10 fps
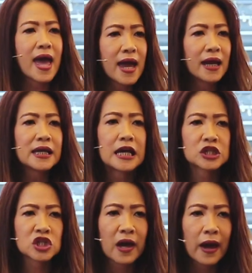and
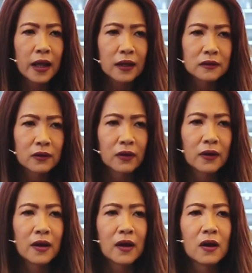His
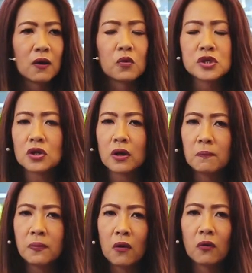character, which are
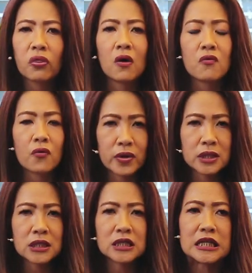both
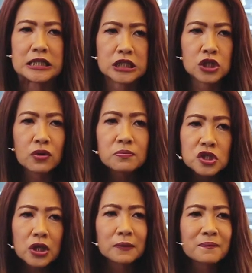written in
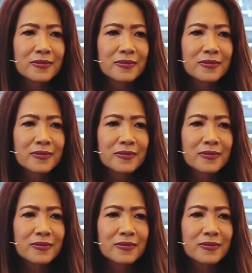Scripture.